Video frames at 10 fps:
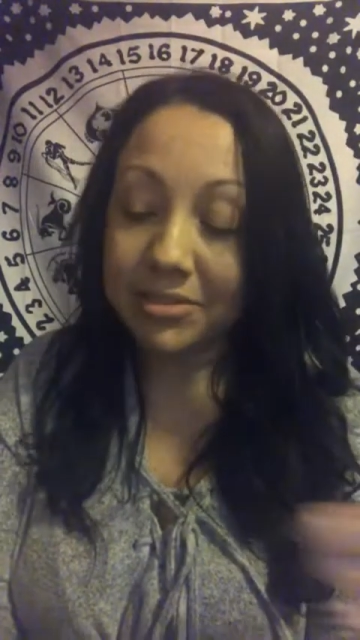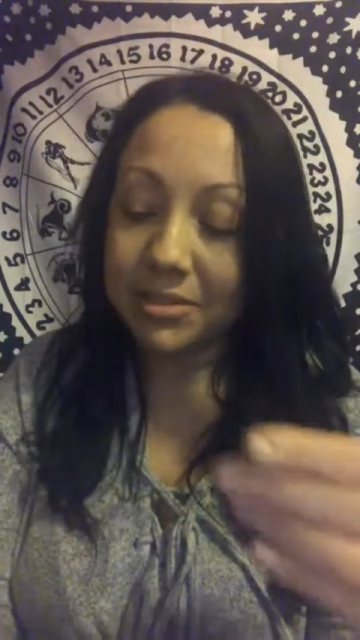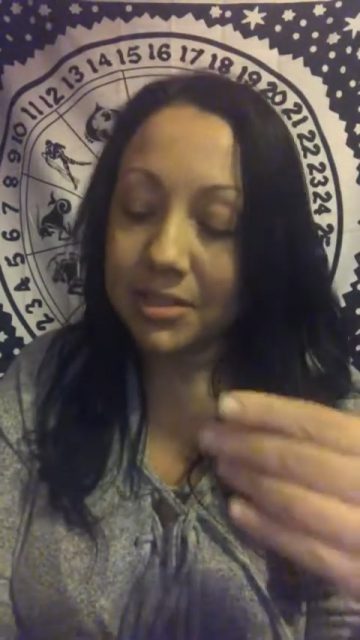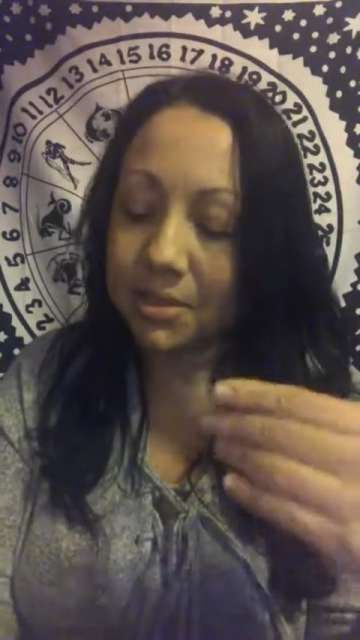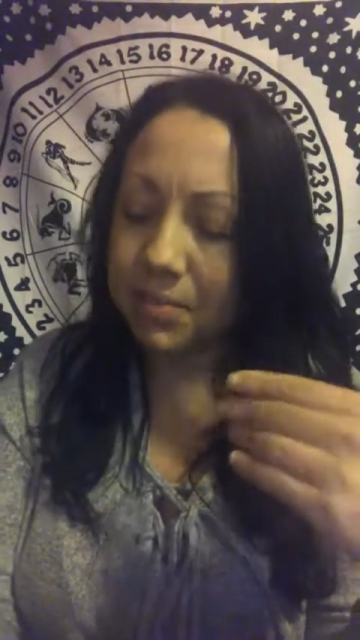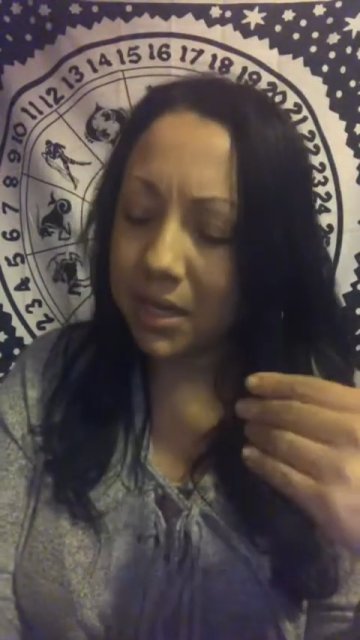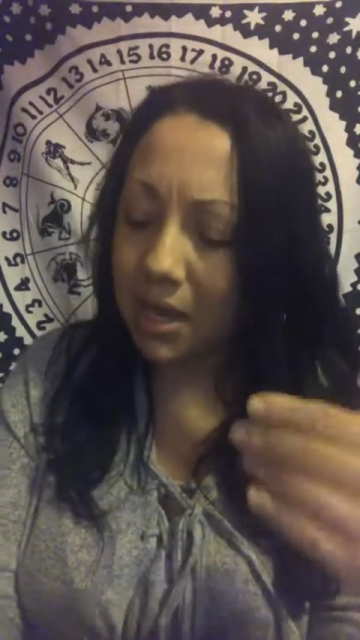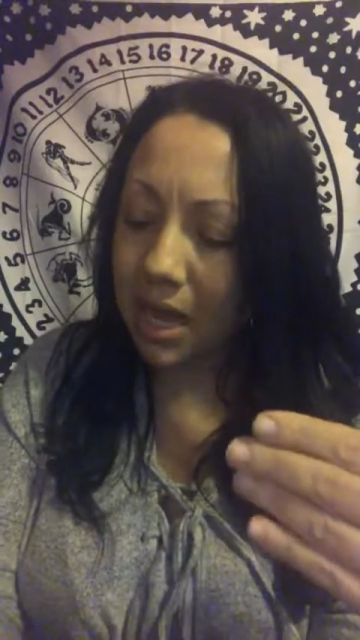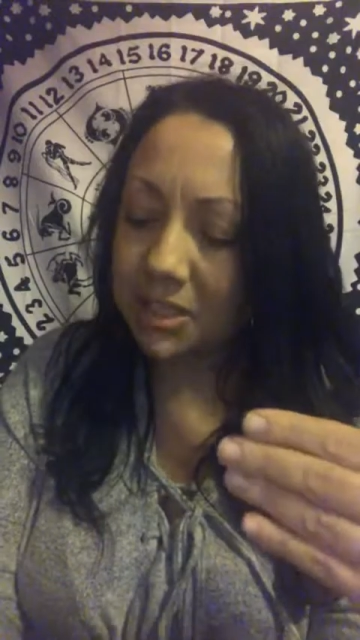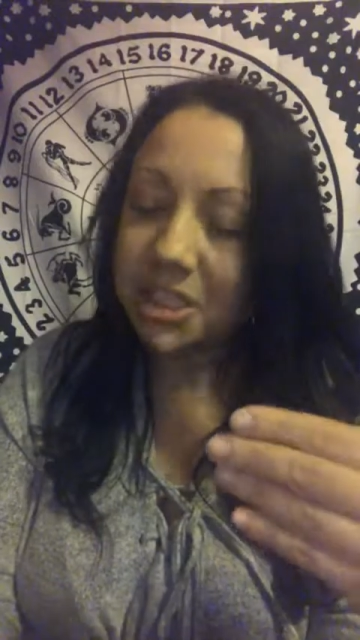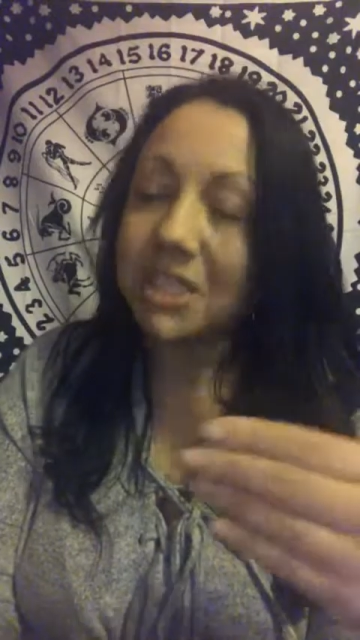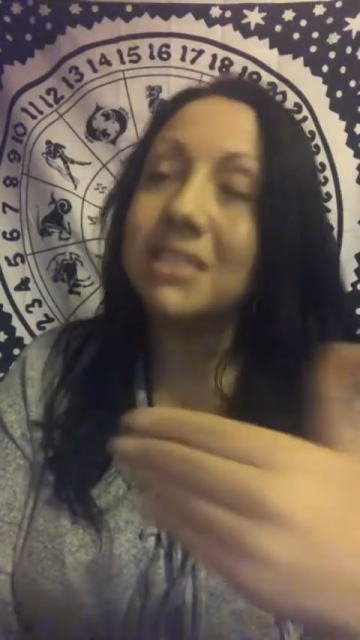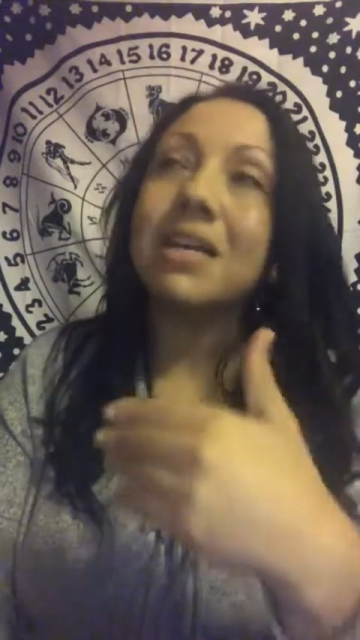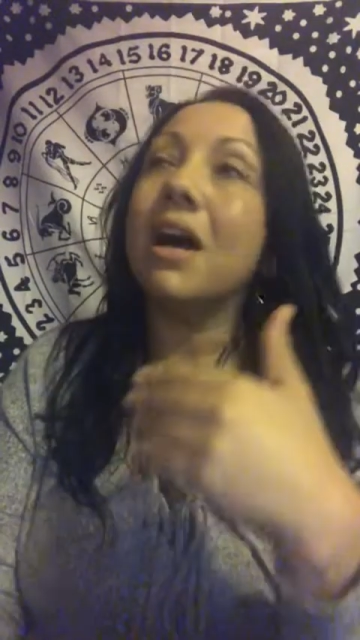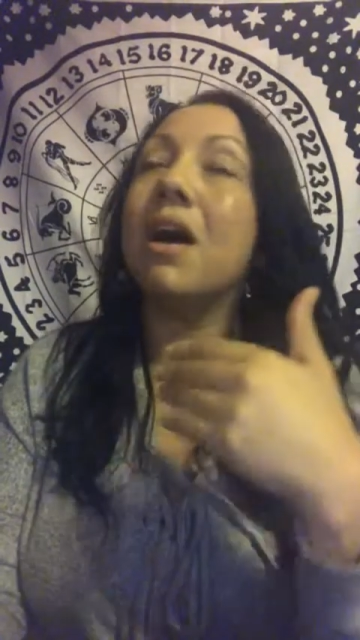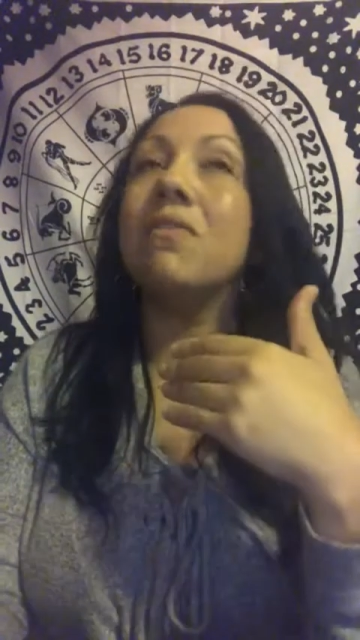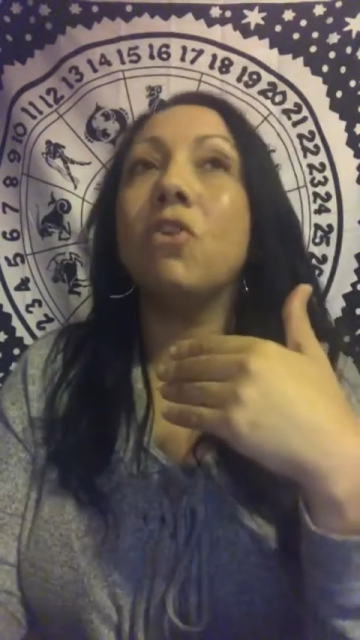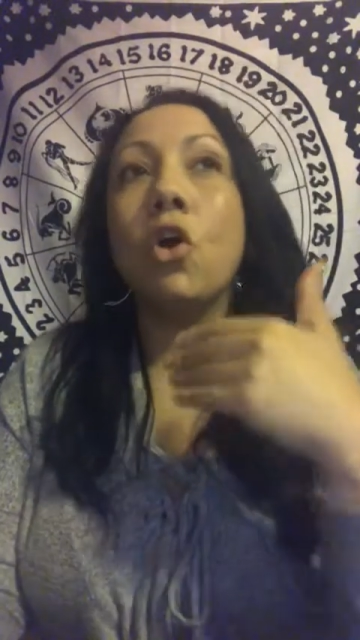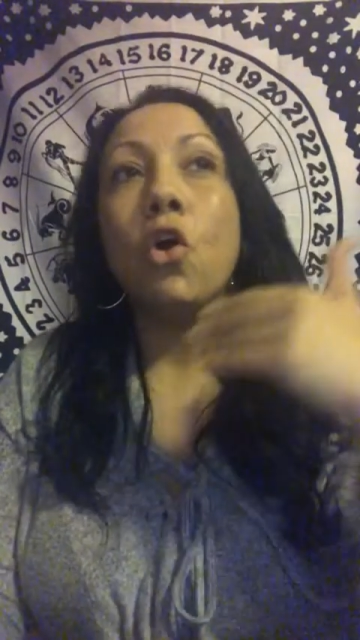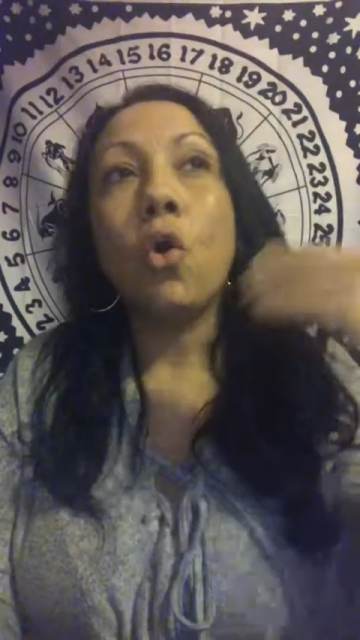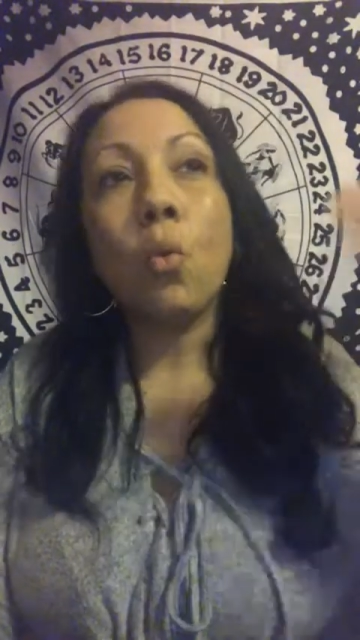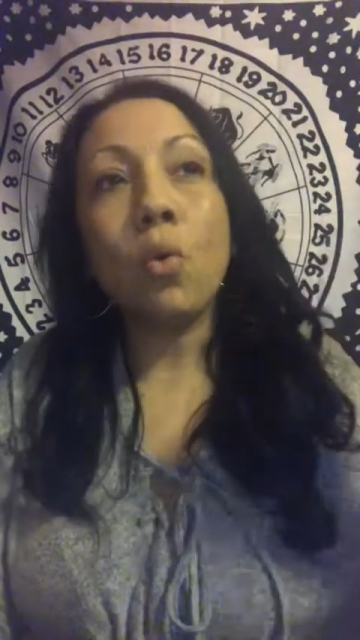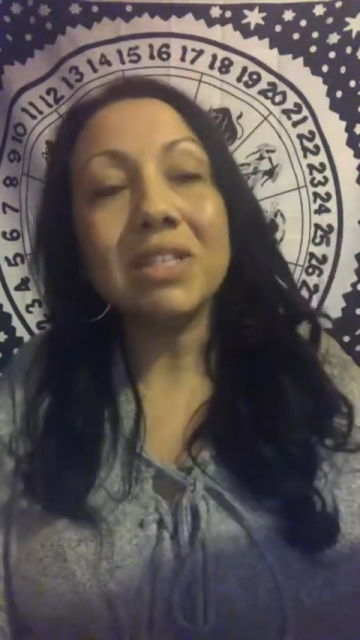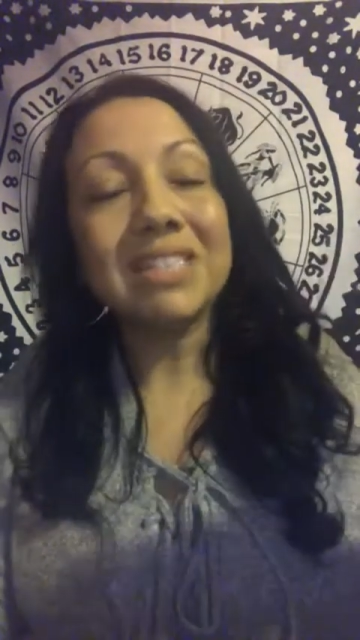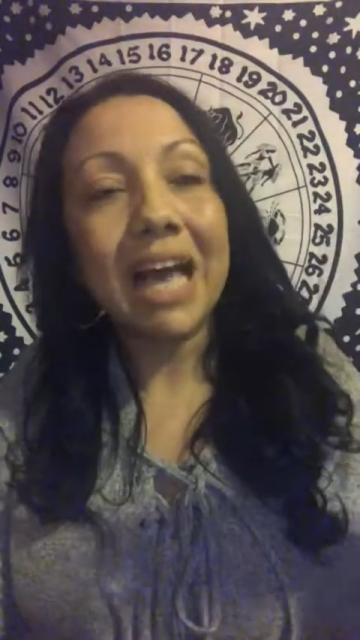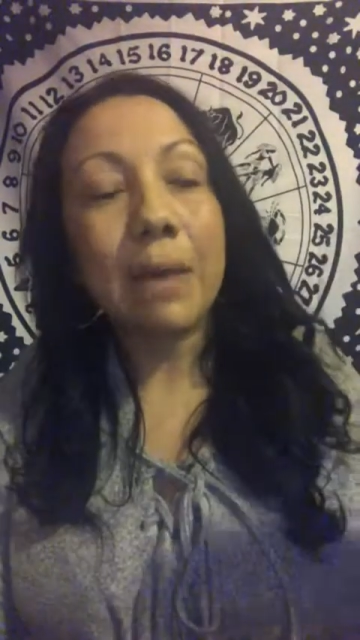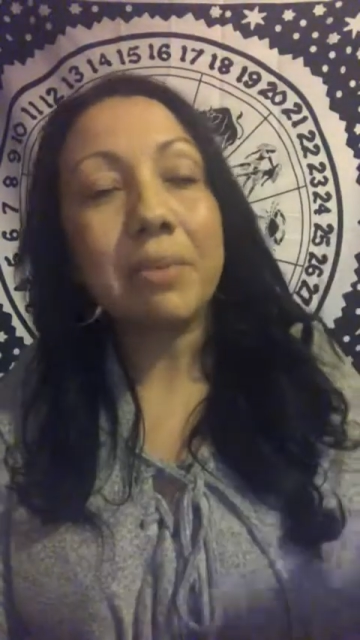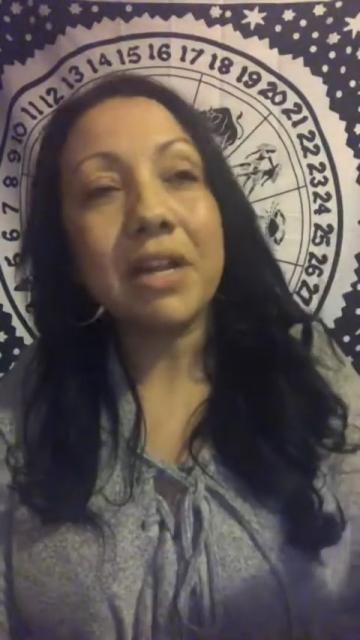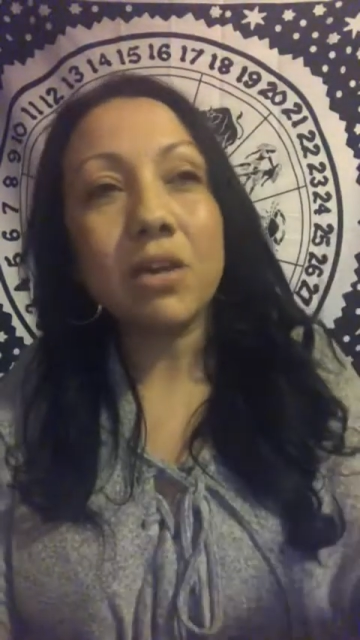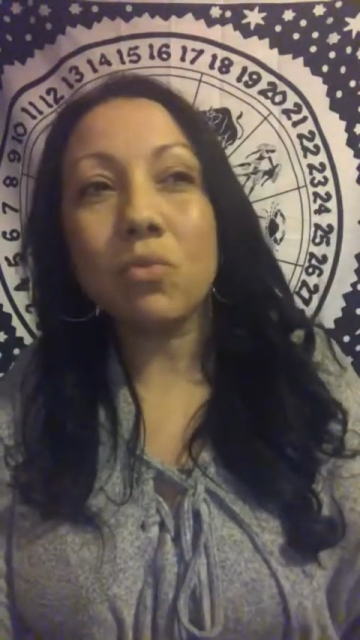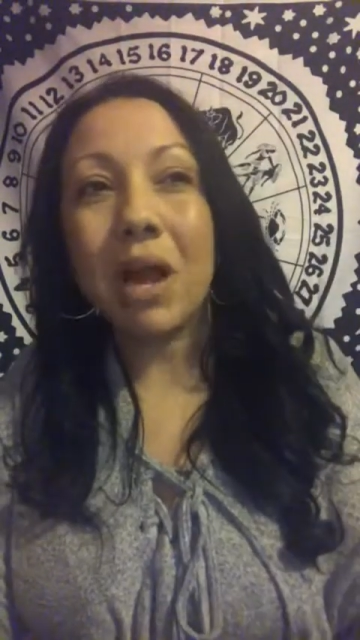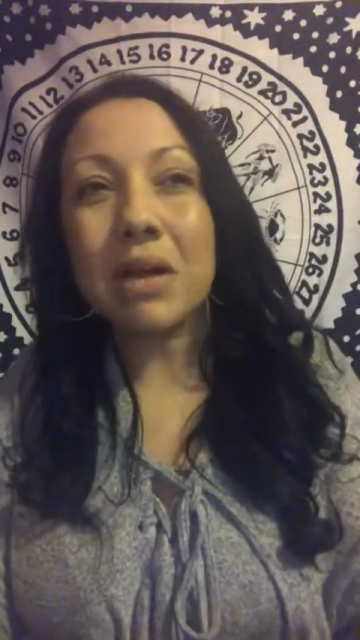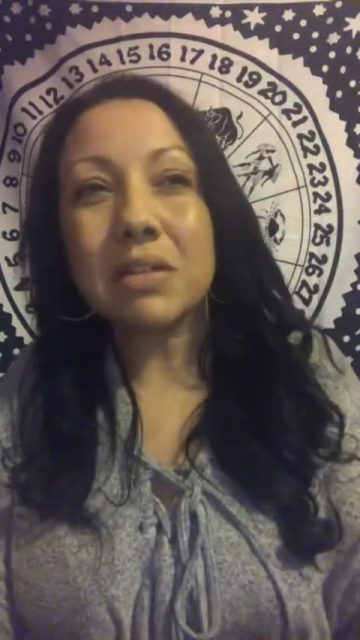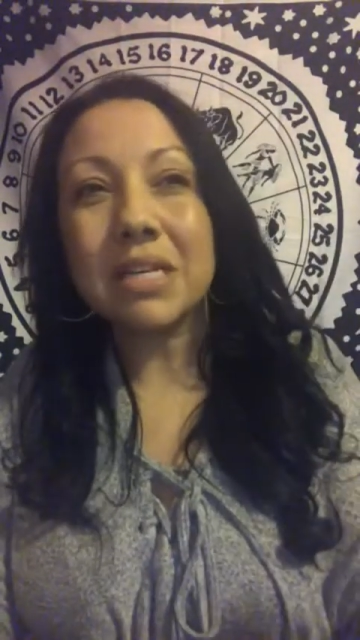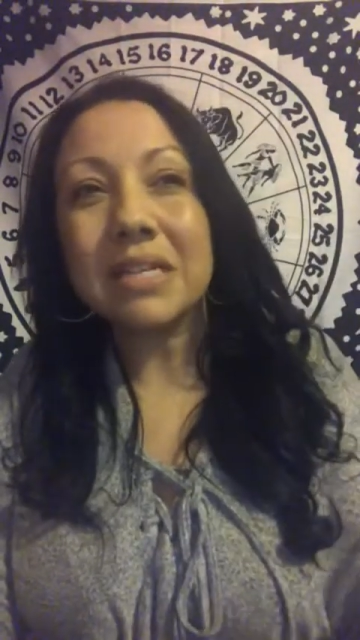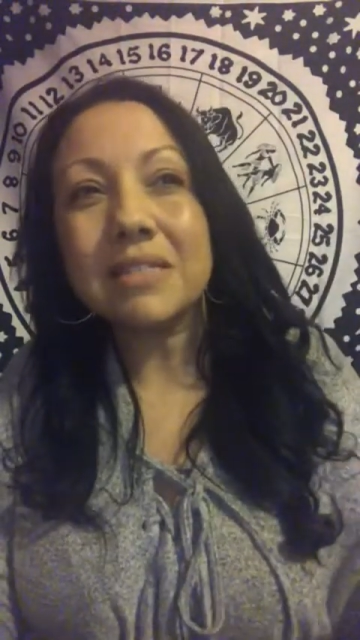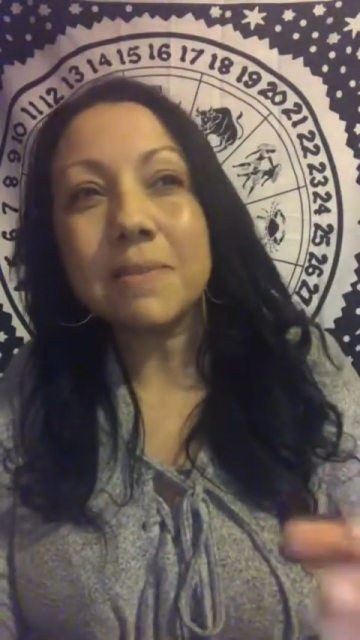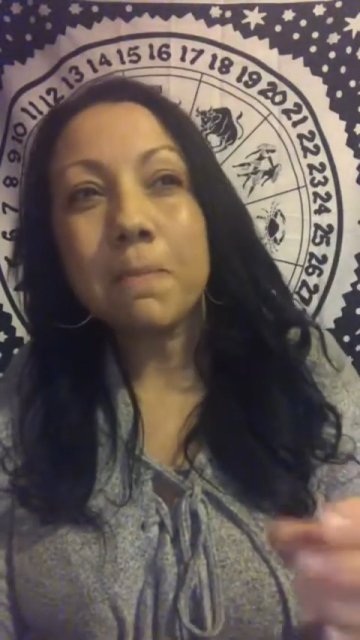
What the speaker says: to be conscious of what's happening around us.